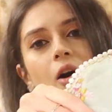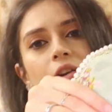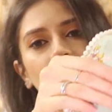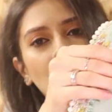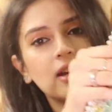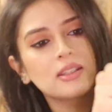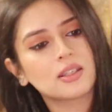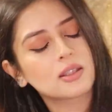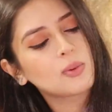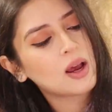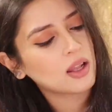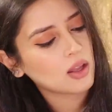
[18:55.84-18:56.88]
contrast
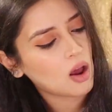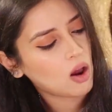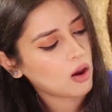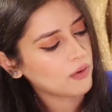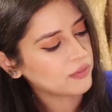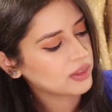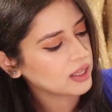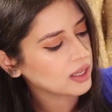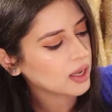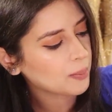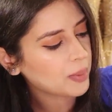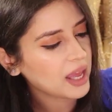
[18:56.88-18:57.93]
as well of
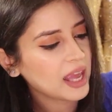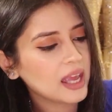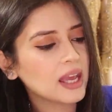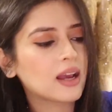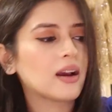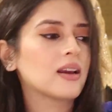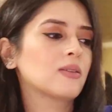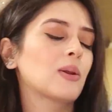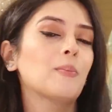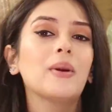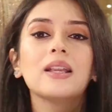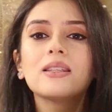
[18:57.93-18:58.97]
the pink,
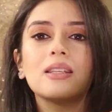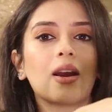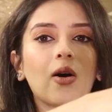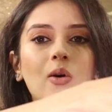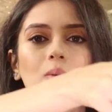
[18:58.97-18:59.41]
the mint, it